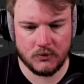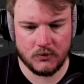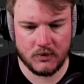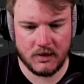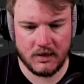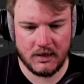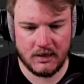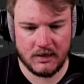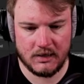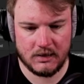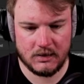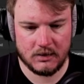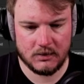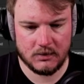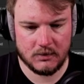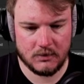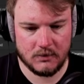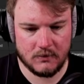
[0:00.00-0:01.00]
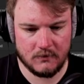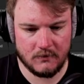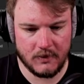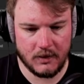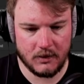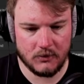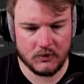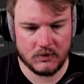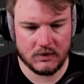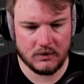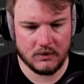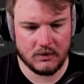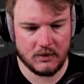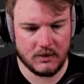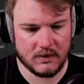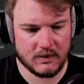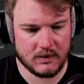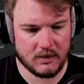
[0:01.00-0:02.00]
gray values
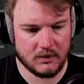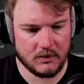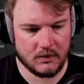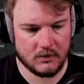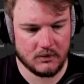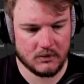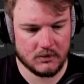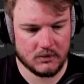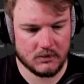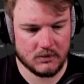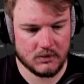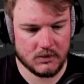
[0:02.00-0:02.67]
in this area.